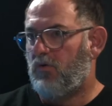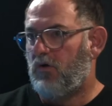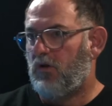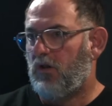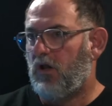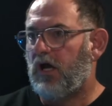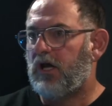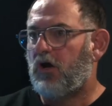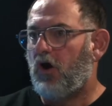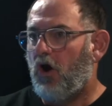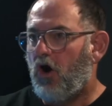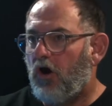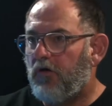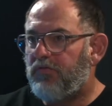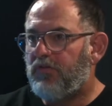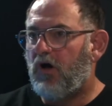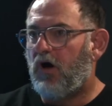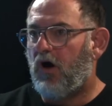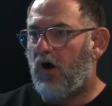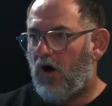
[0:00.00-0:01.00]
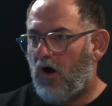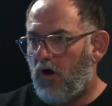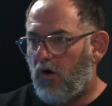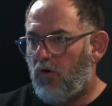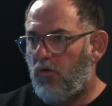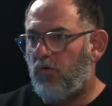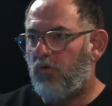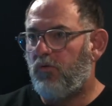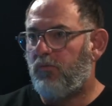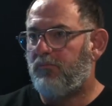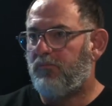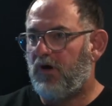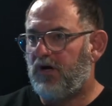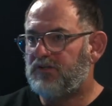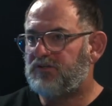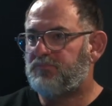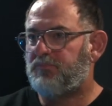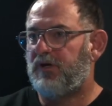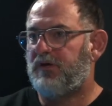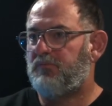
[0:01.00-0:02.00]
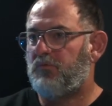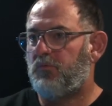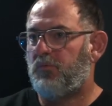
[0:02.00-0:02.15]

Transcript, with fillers: Like on the whole, most people,